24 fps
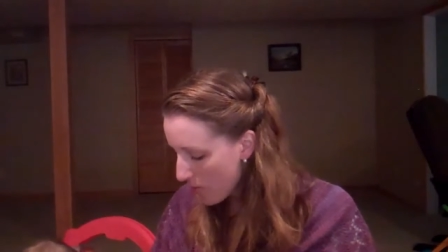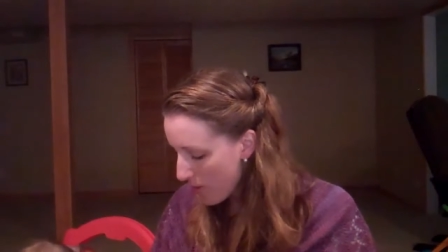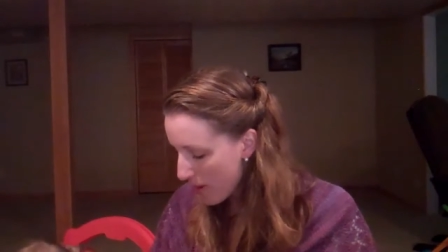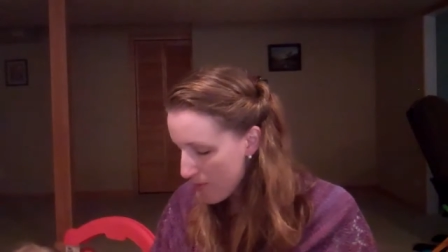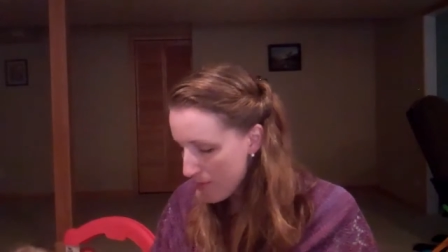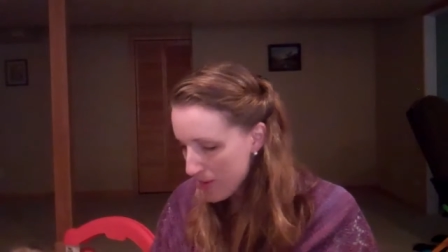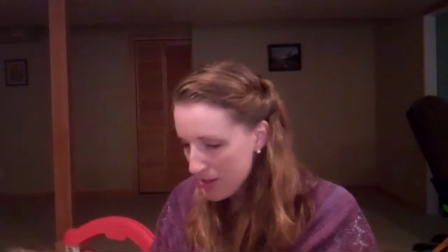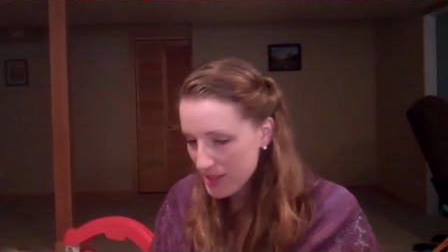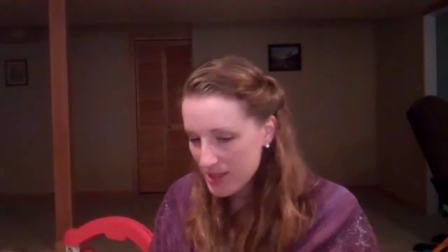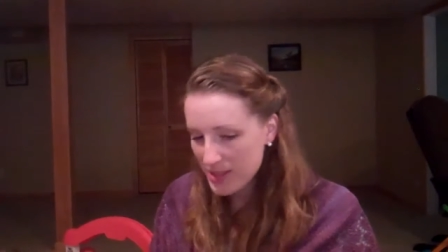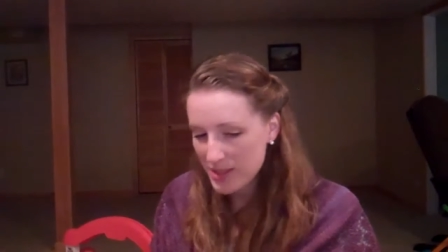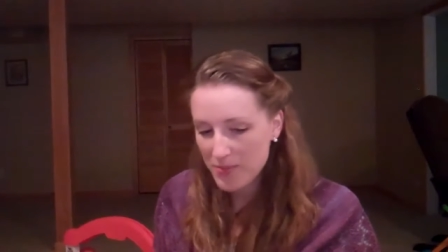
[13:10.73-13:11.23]

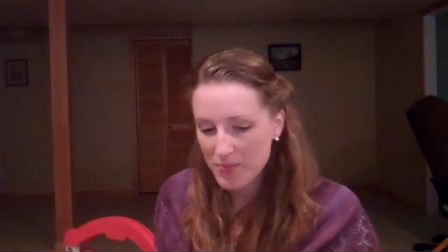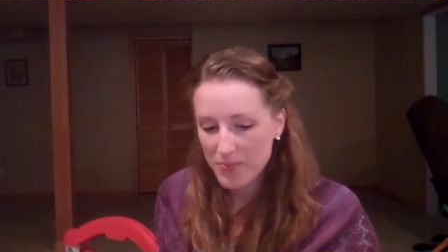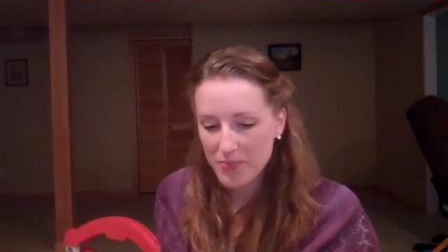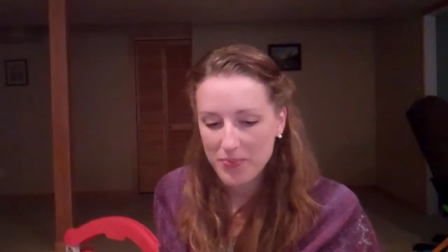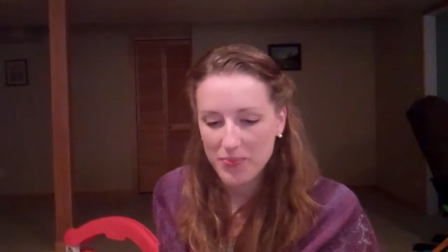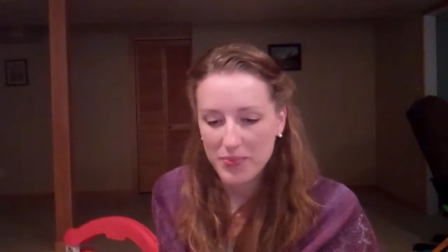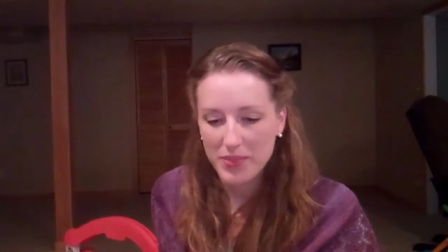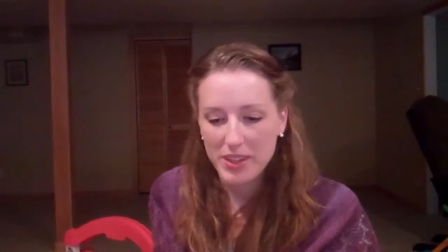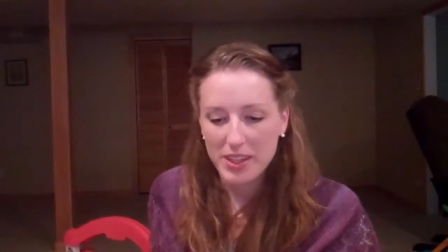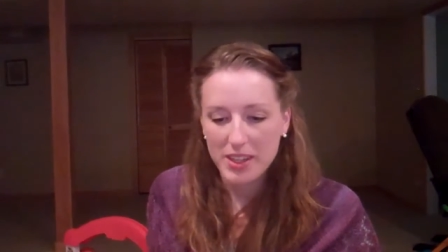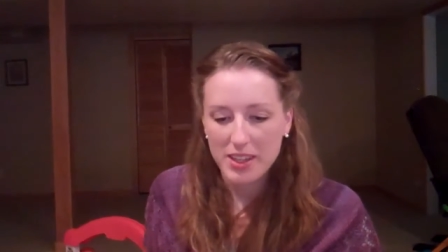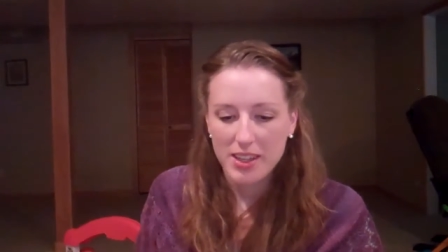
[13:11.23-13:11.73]
Go,
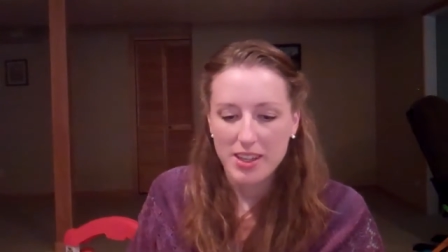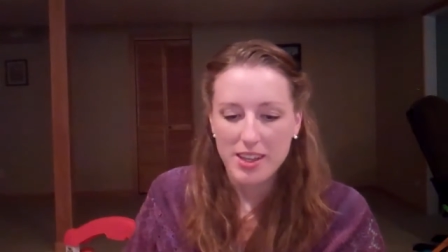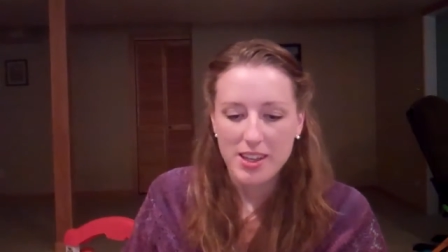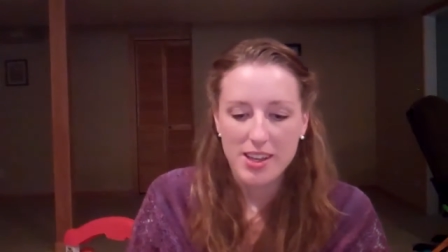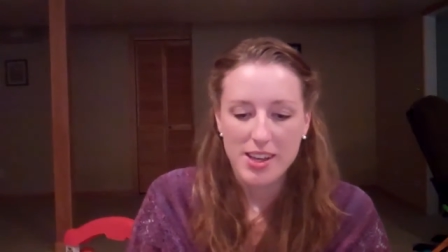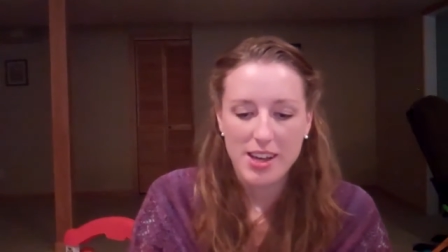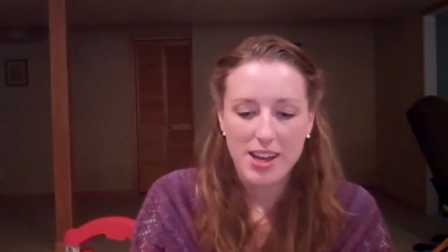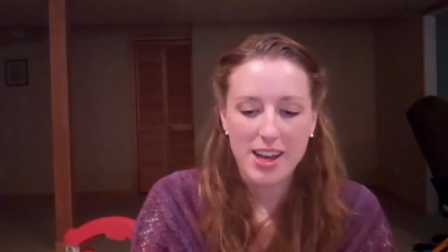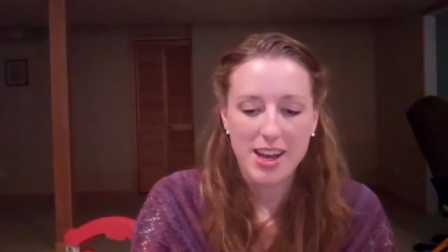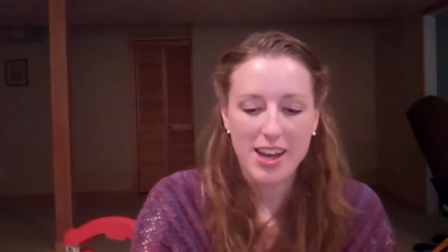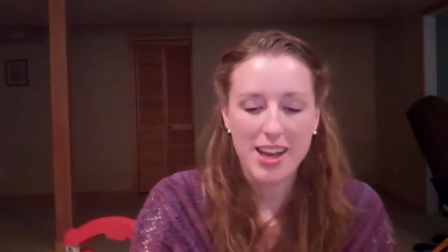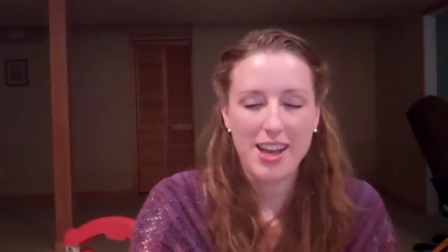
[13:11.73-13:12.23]
babies.
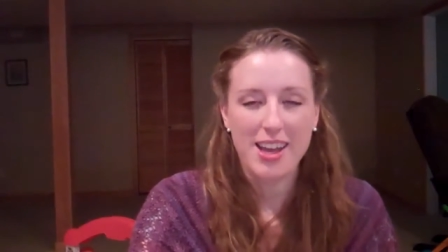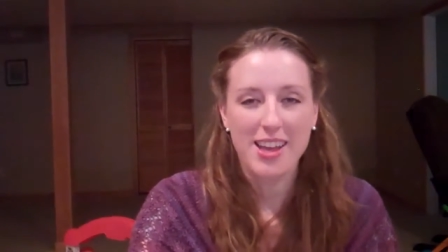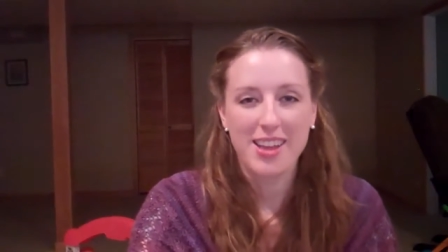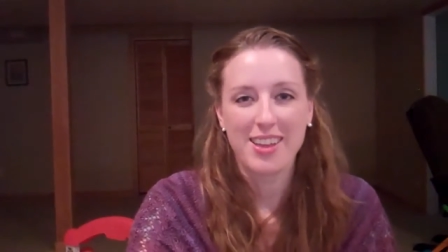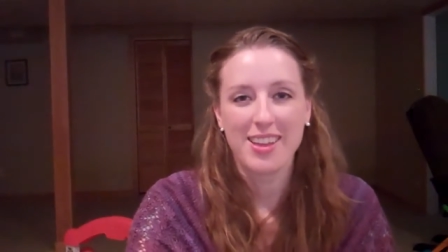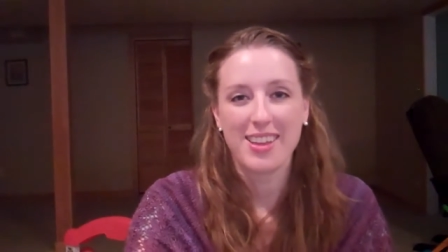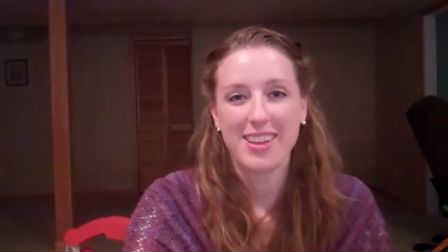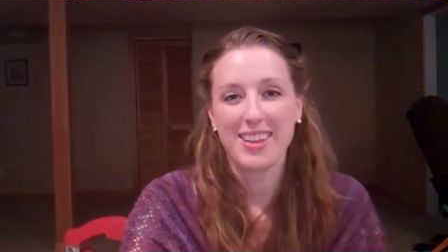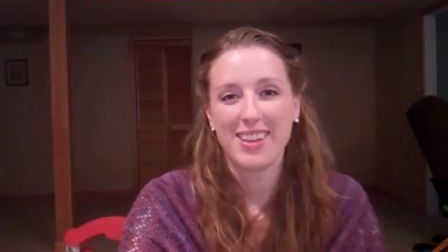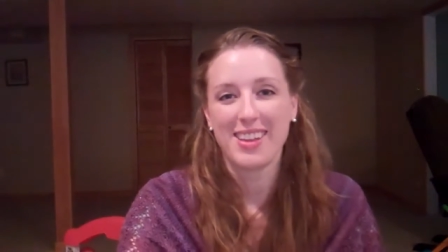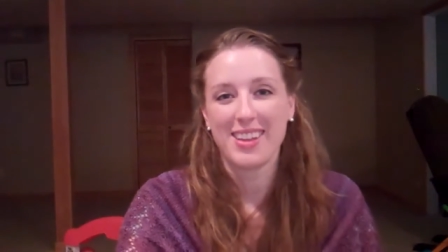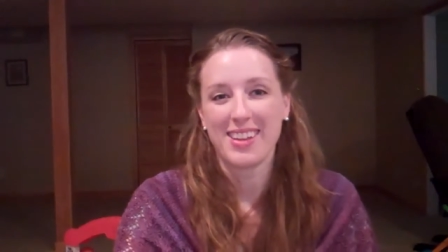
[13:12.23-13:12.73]

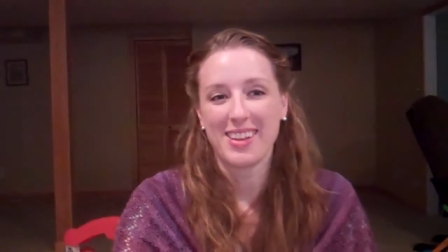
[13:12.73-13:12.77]
I